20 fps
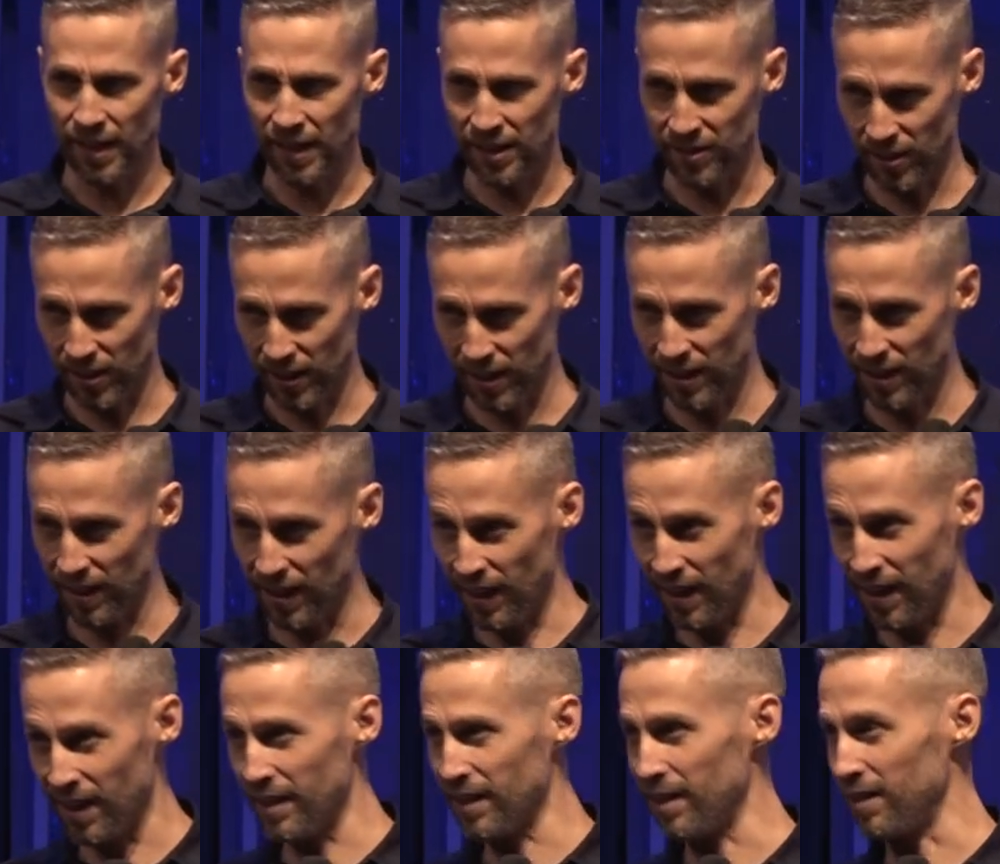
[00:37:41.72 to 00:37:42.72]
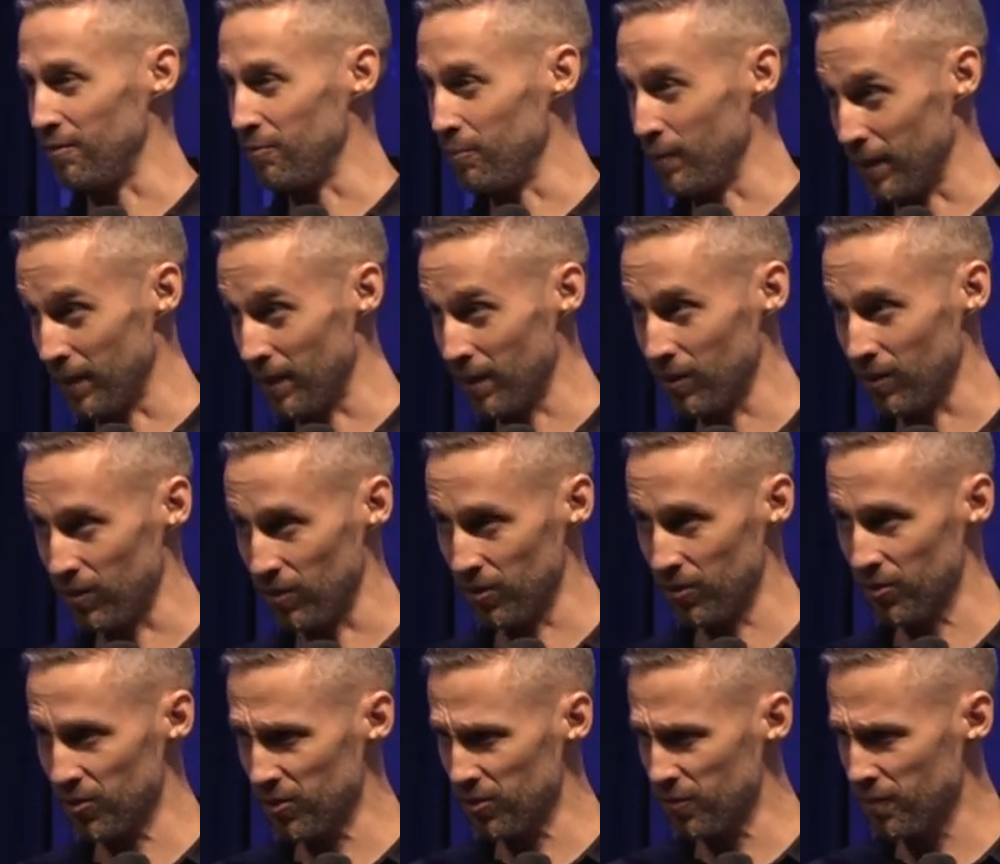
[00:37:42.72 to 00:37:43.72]
is a God of
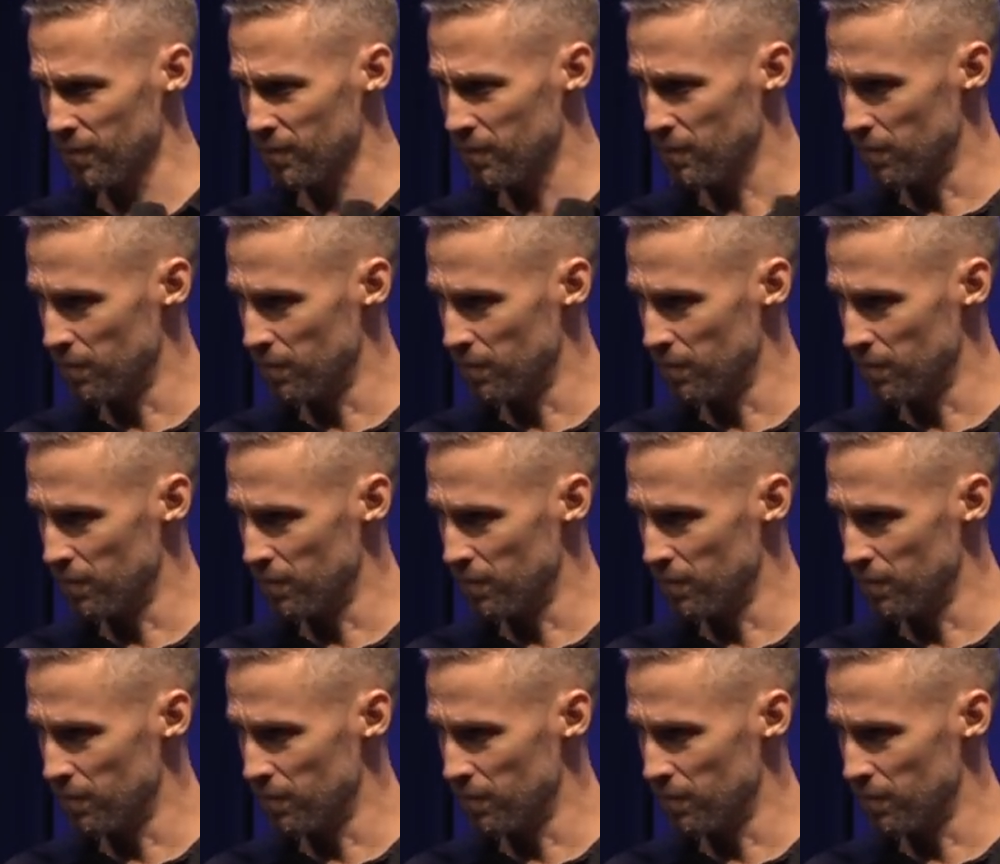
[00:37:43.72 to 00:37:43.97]
miracles.